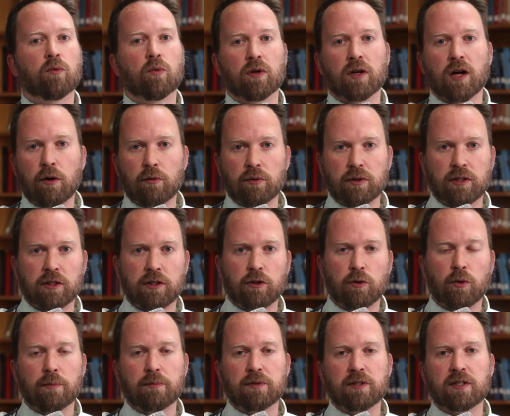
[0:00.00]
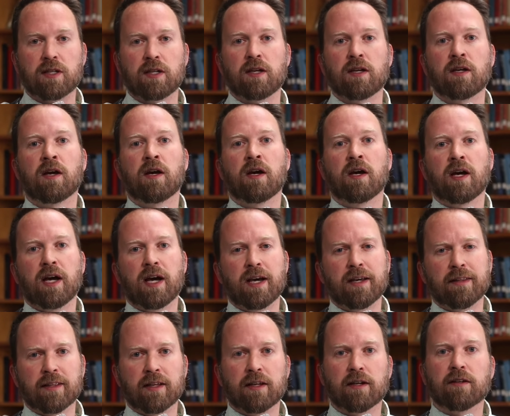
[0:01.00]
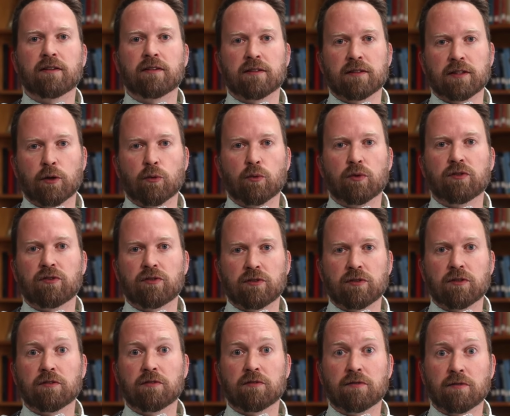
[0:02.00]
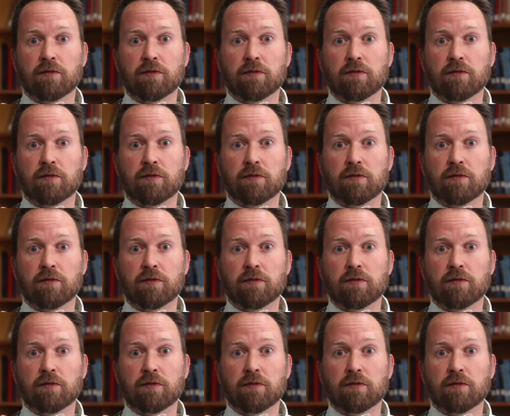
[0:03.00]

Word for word: we're not with the UMC. And then there was